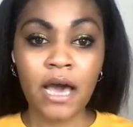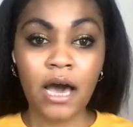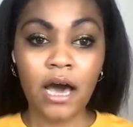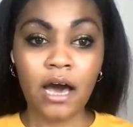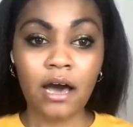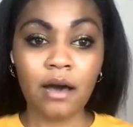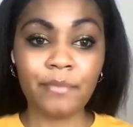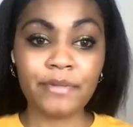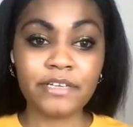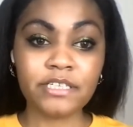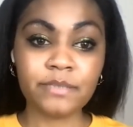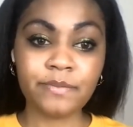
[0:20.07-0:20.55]

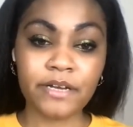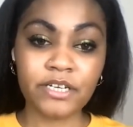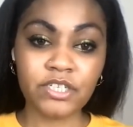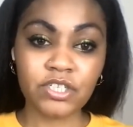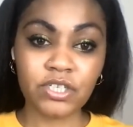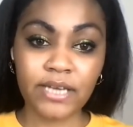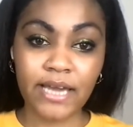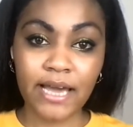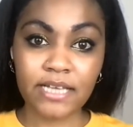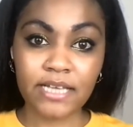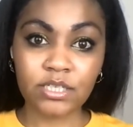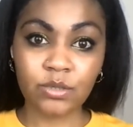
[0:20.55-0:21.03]

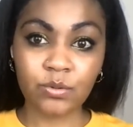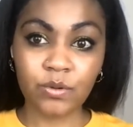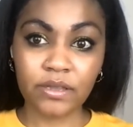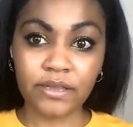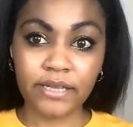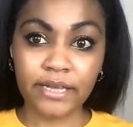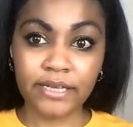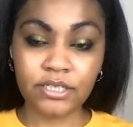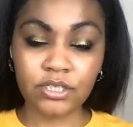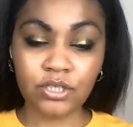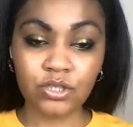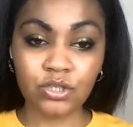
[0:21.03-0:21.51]
especially as it
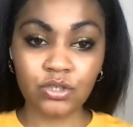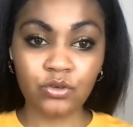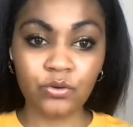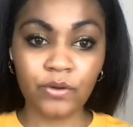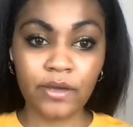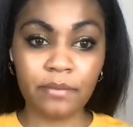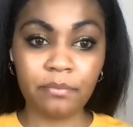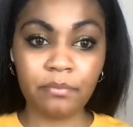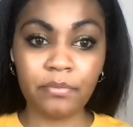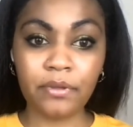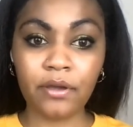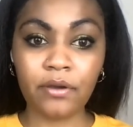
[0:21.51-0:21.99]
relates to
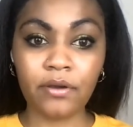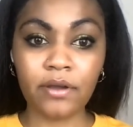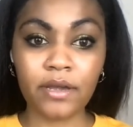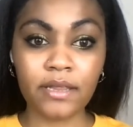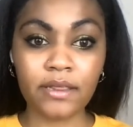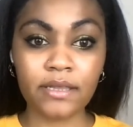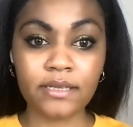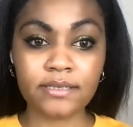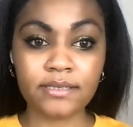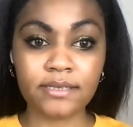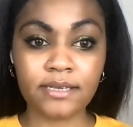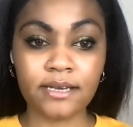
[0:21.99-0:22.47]

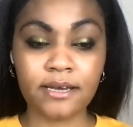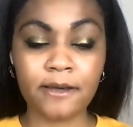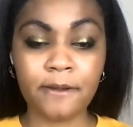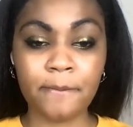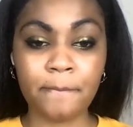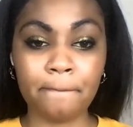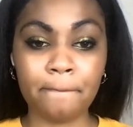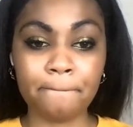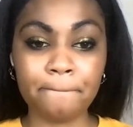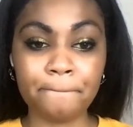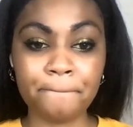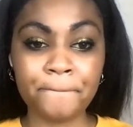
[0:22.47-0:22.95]

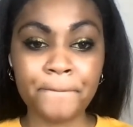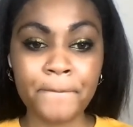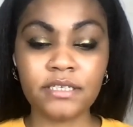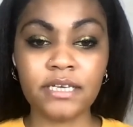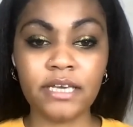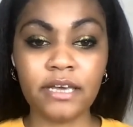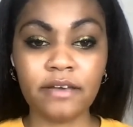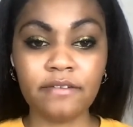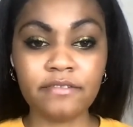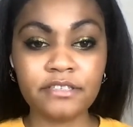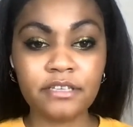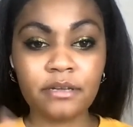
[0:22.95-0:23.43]
imperialism, to
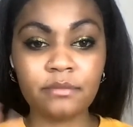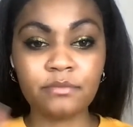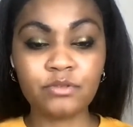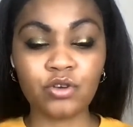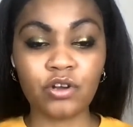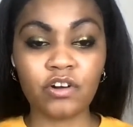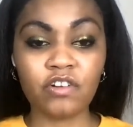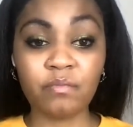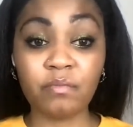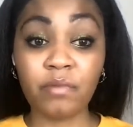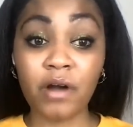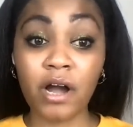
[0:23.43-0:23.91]
give some
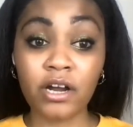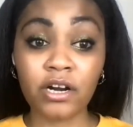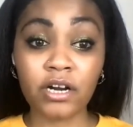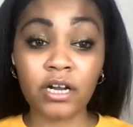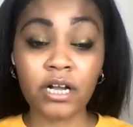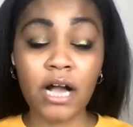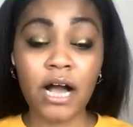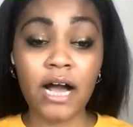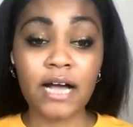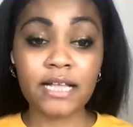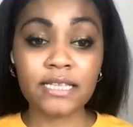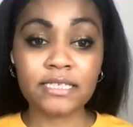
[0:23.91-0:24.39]
sort of broader
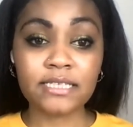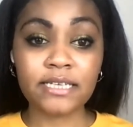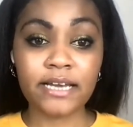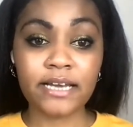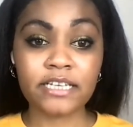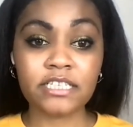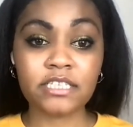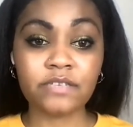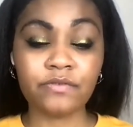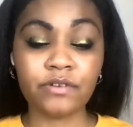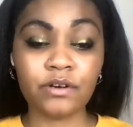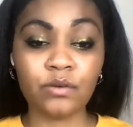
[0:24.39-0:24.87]

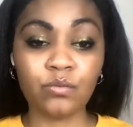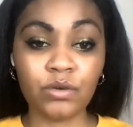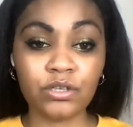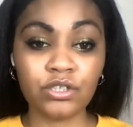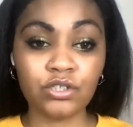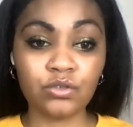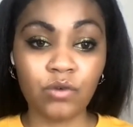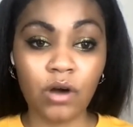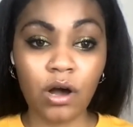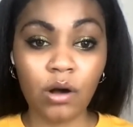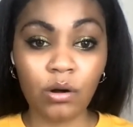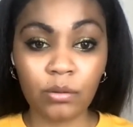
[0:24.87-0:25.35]
context for
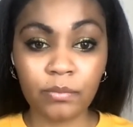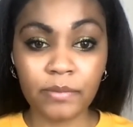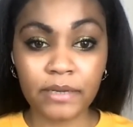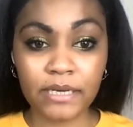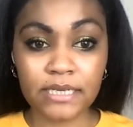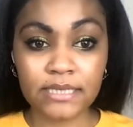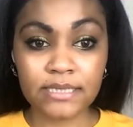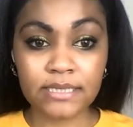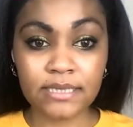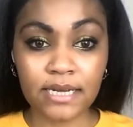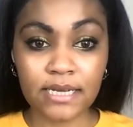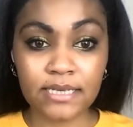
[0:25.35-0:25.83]
what you all will be
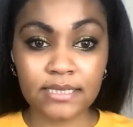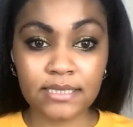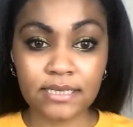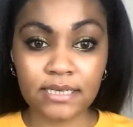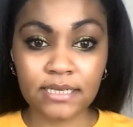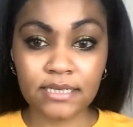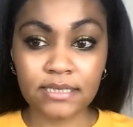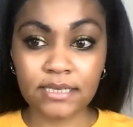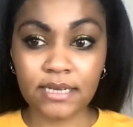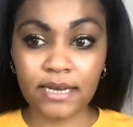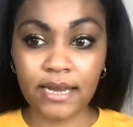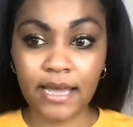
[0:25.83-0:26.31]

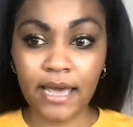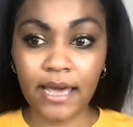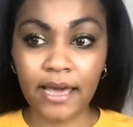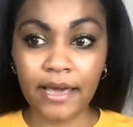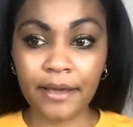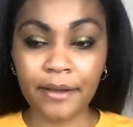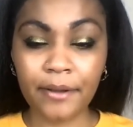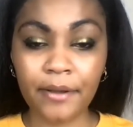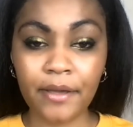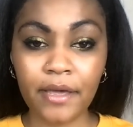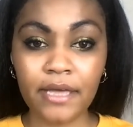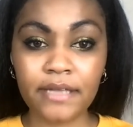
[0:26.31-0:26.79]
discussing
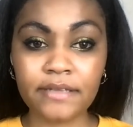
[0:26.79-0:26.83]
today.